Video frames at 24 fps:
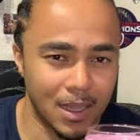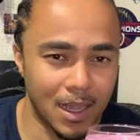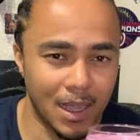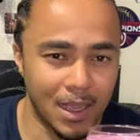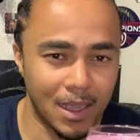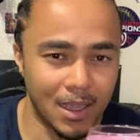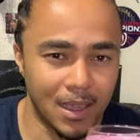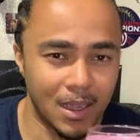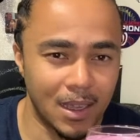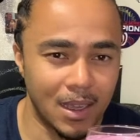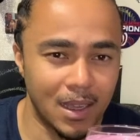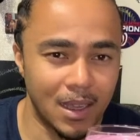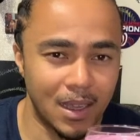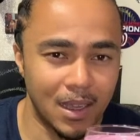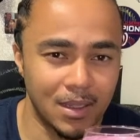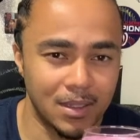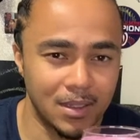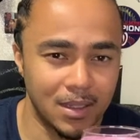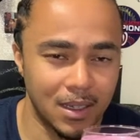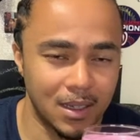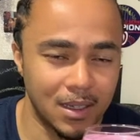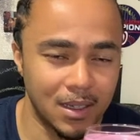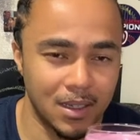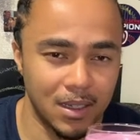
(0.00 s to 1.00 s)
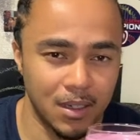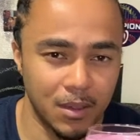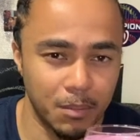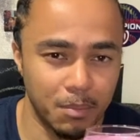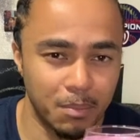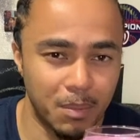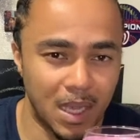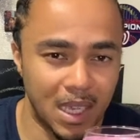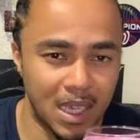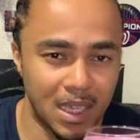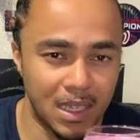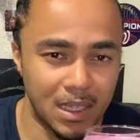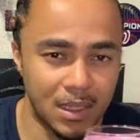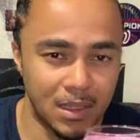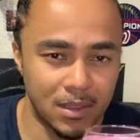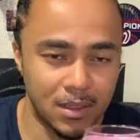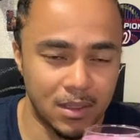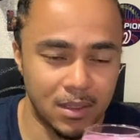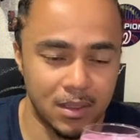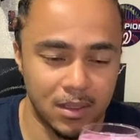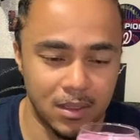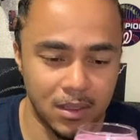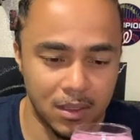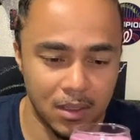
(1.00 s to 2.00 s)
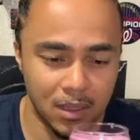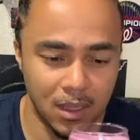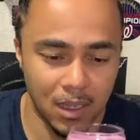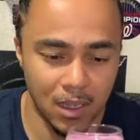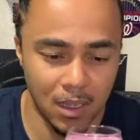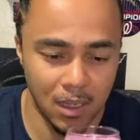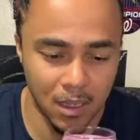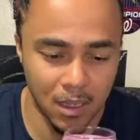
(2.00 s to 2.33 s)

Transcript: like a ton of beets.